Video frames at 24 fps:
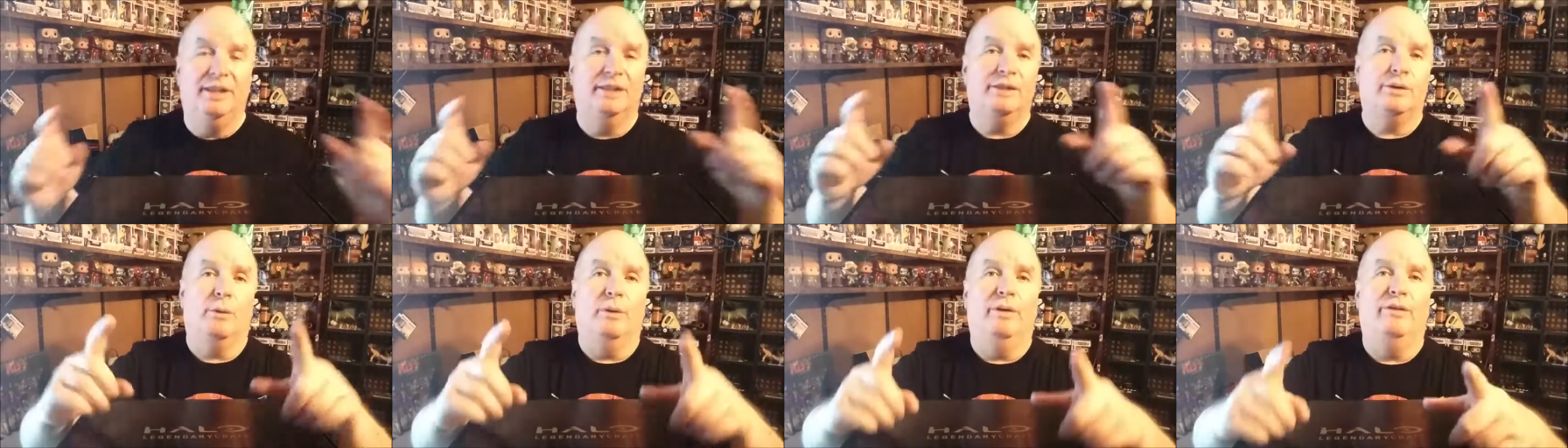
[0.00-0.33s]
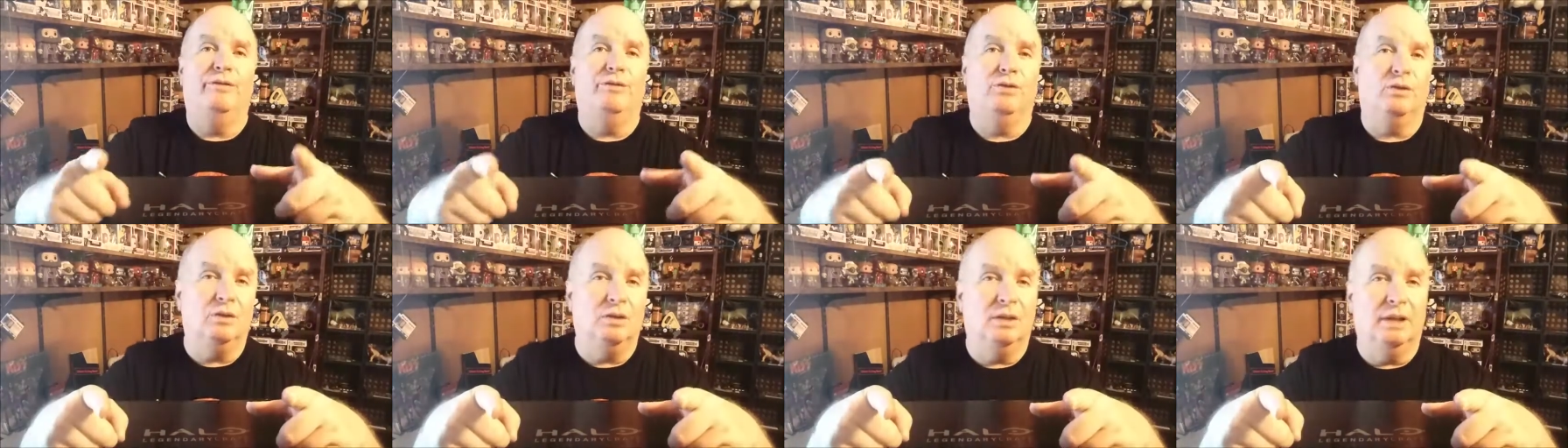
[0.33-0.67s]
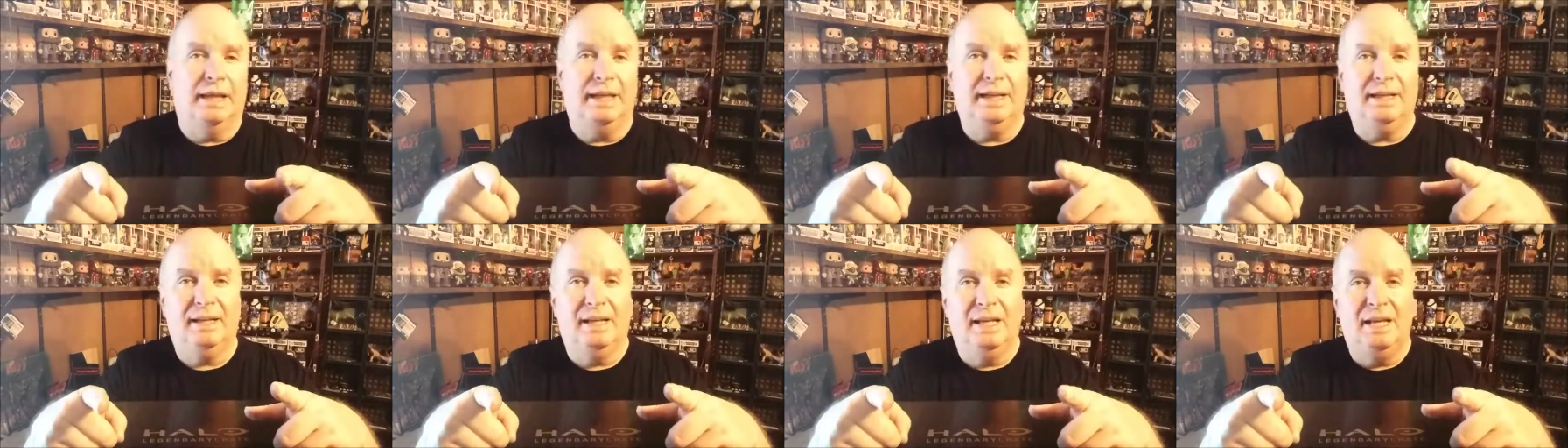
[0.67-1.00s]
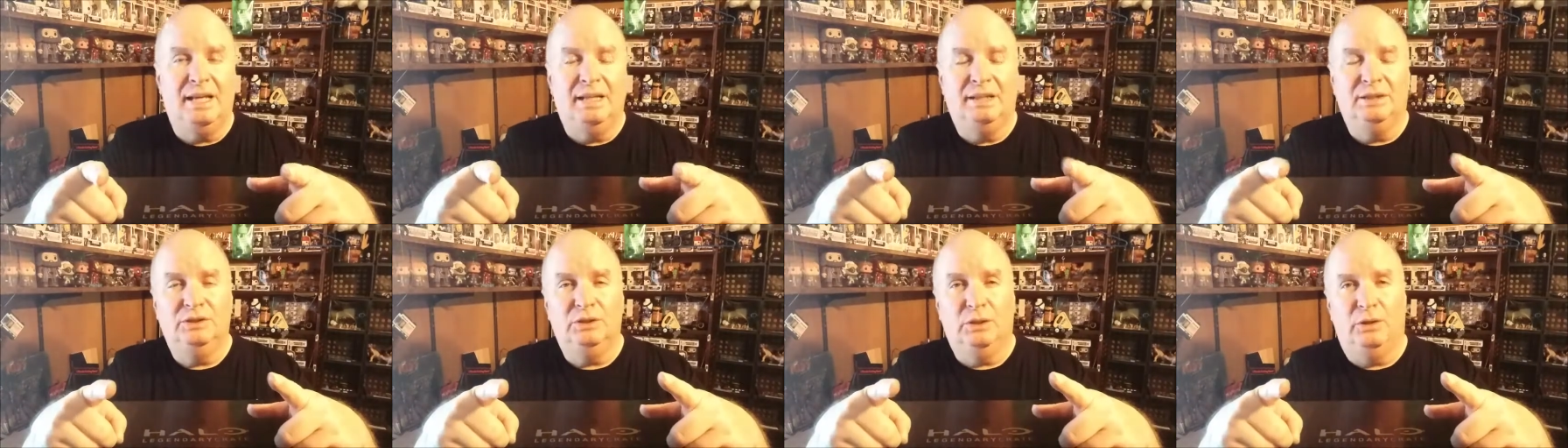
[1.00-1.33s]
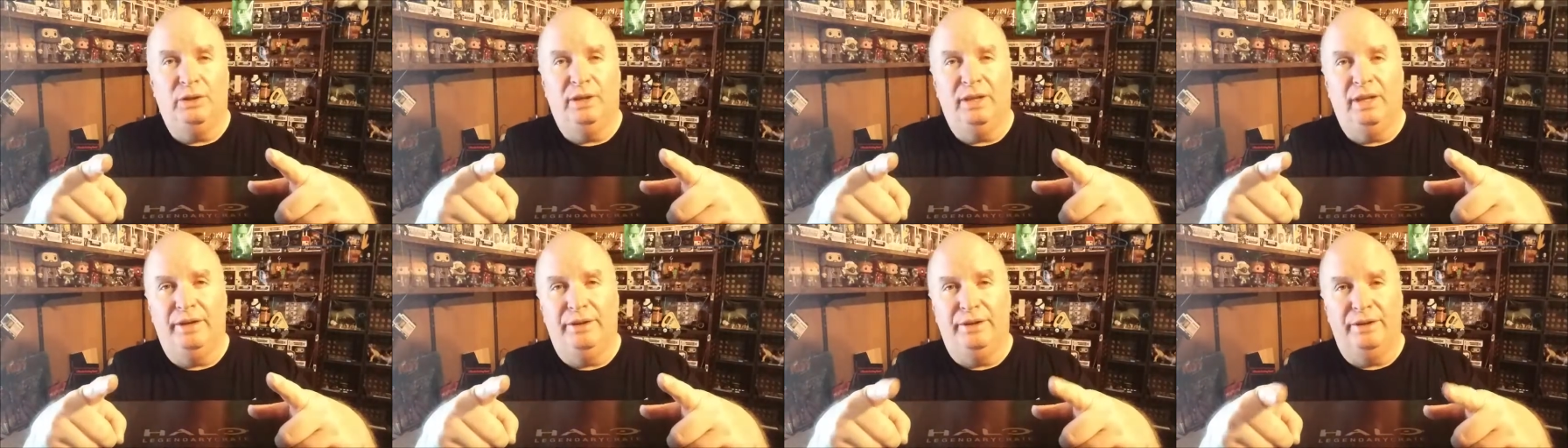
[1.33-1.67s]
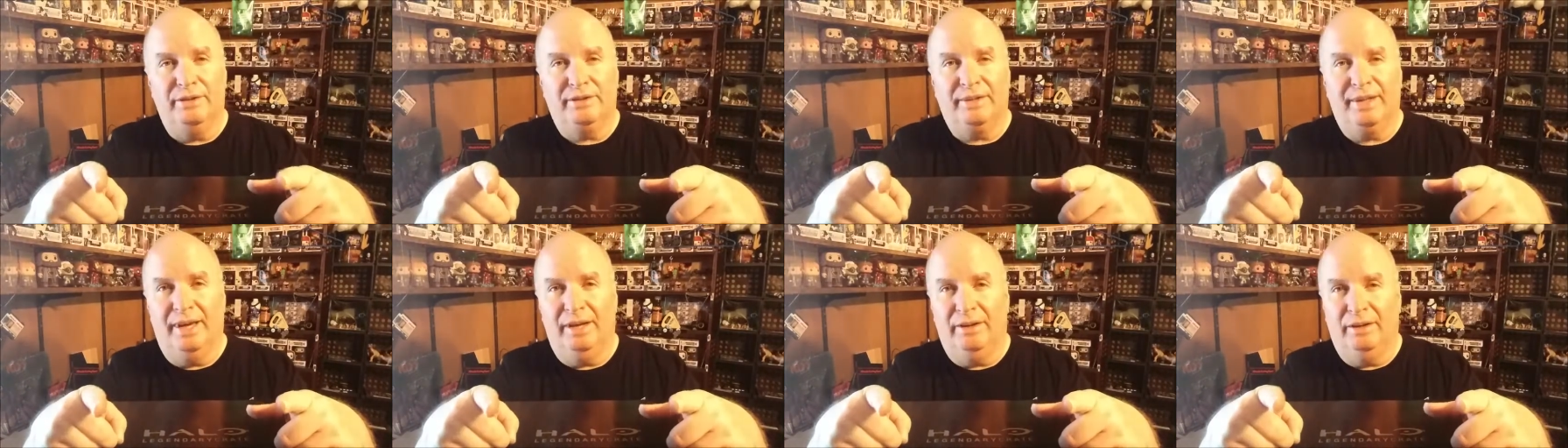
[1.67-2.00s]
It's a referral link, so you get a
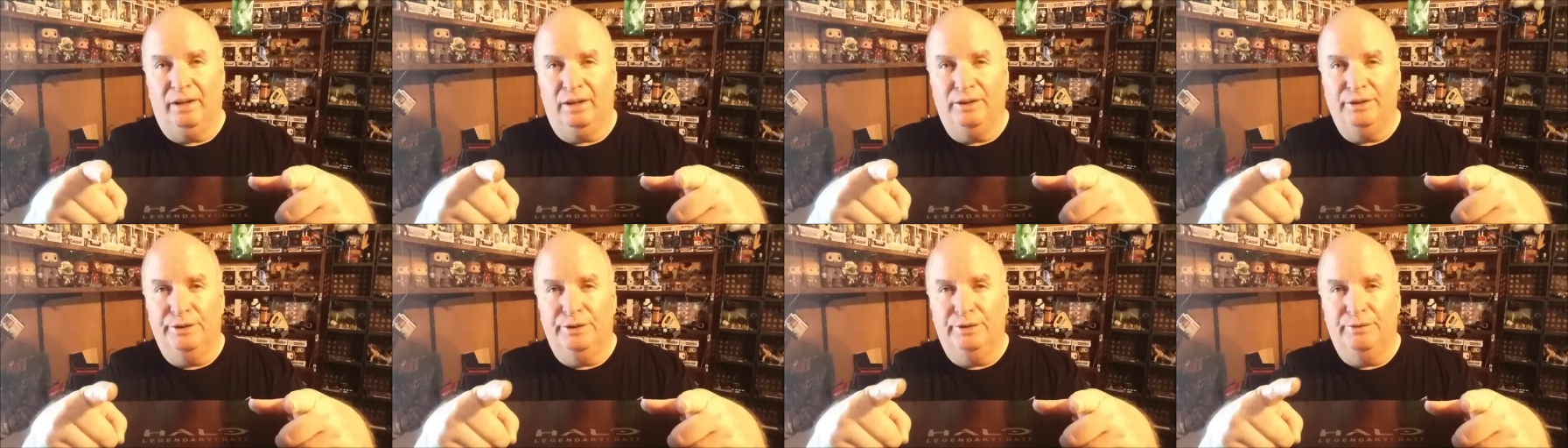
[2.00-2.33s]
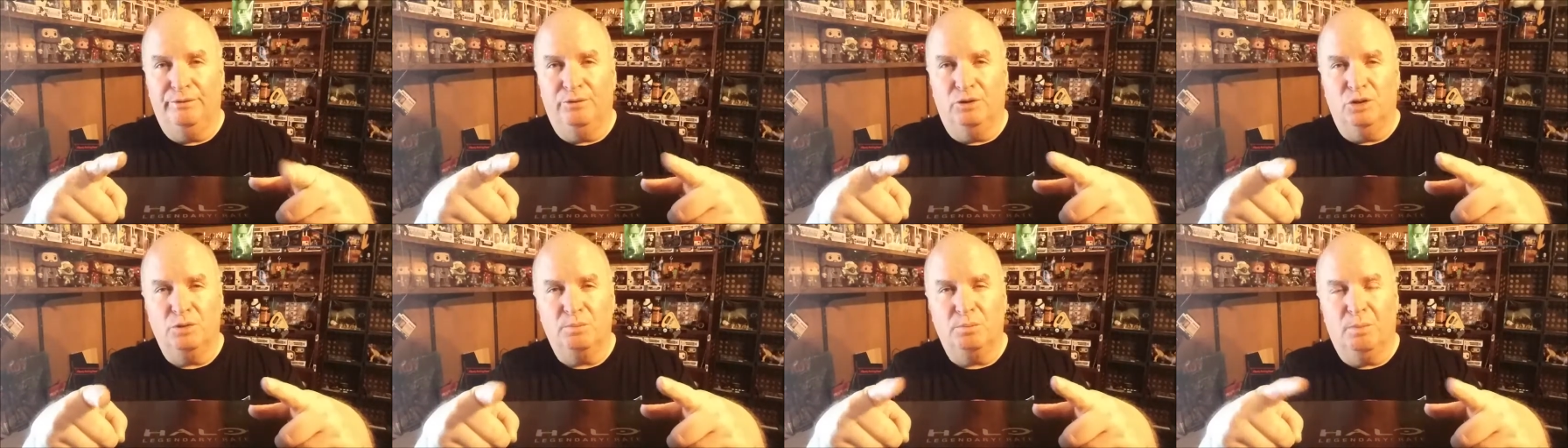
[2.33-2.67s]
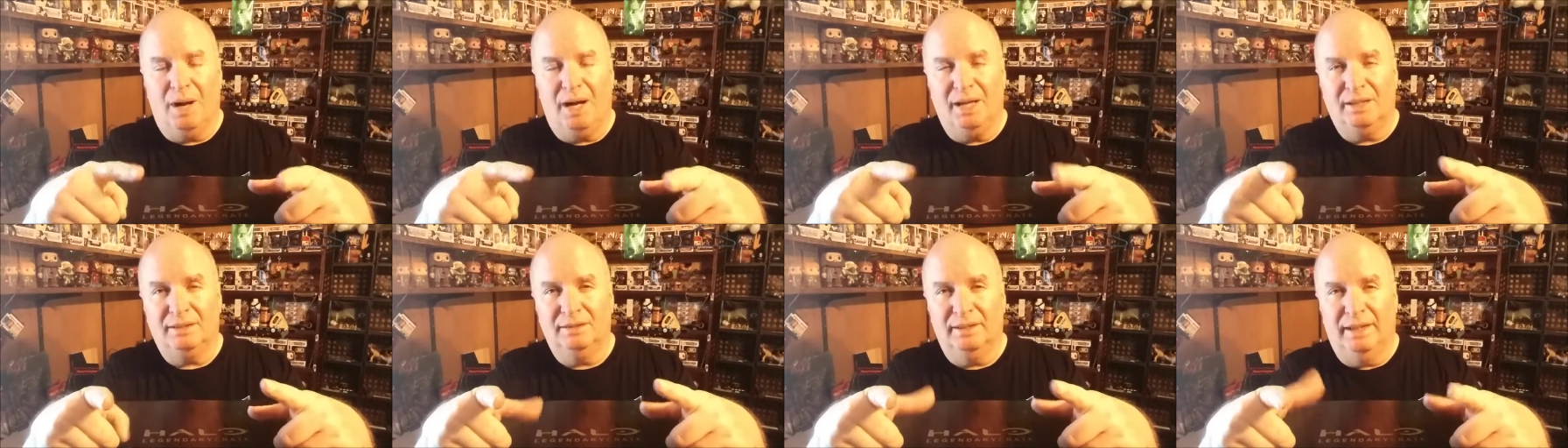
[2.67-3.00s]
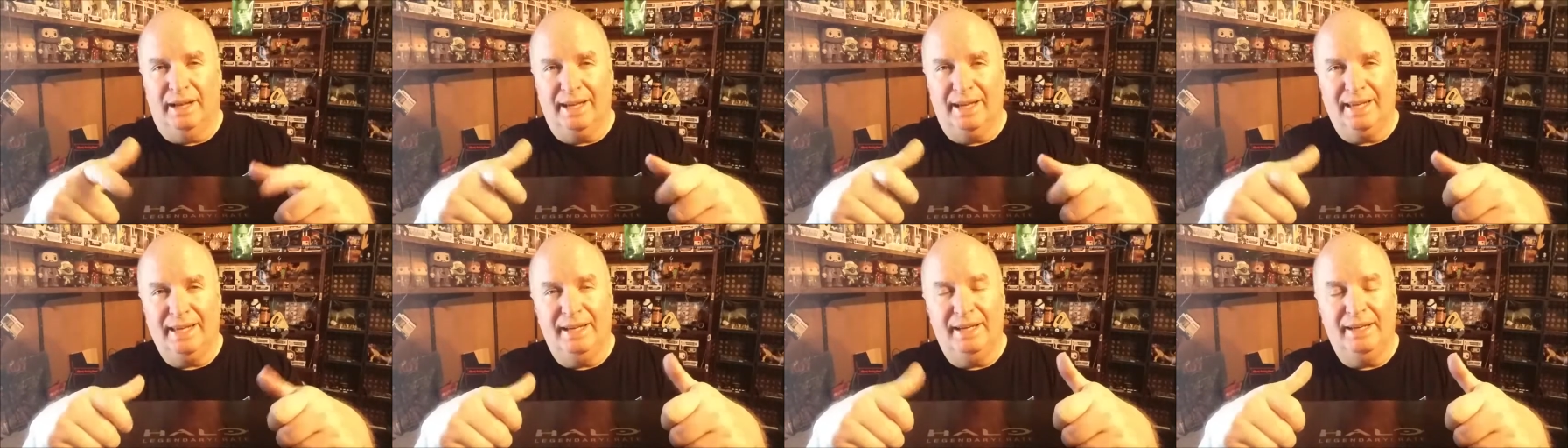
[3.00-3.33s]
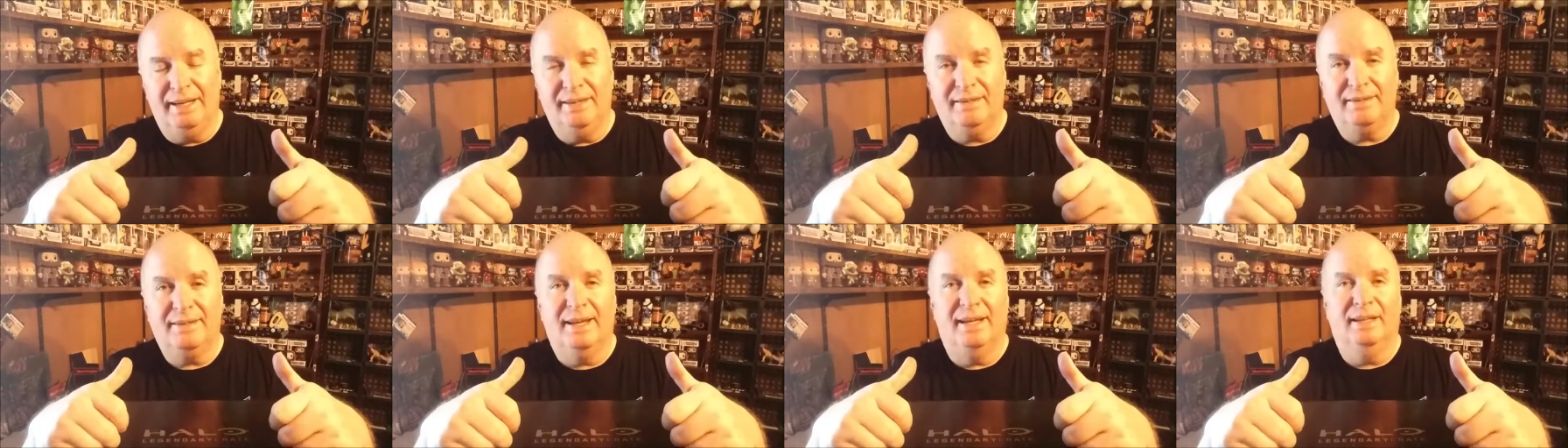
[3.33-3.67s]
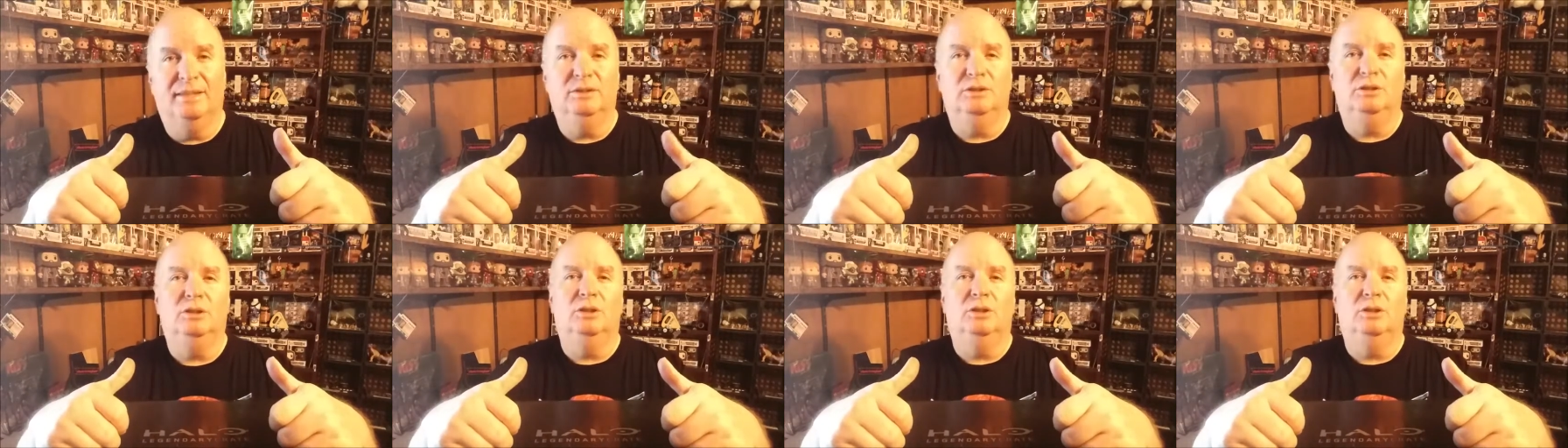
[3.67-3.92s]
discount on your first box, and I get a discount.